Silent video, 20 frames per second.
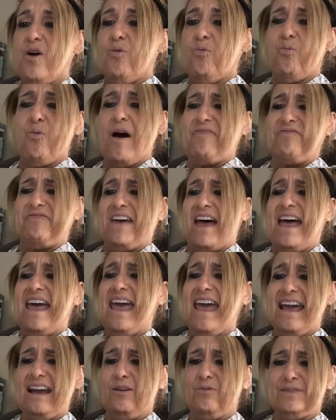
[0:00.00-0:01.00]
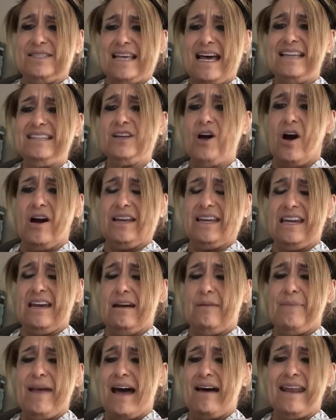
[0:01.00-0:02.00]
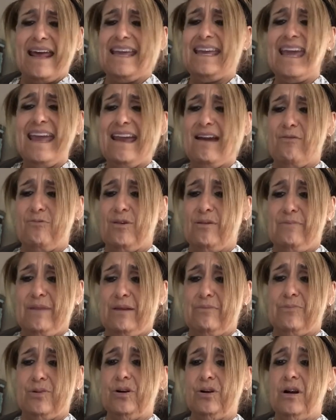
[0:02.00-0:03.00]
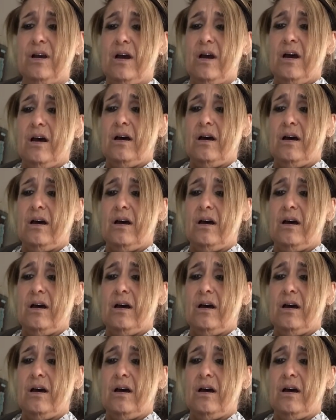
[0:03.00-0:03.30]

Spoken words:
What the heck was I talking about? I can't remember.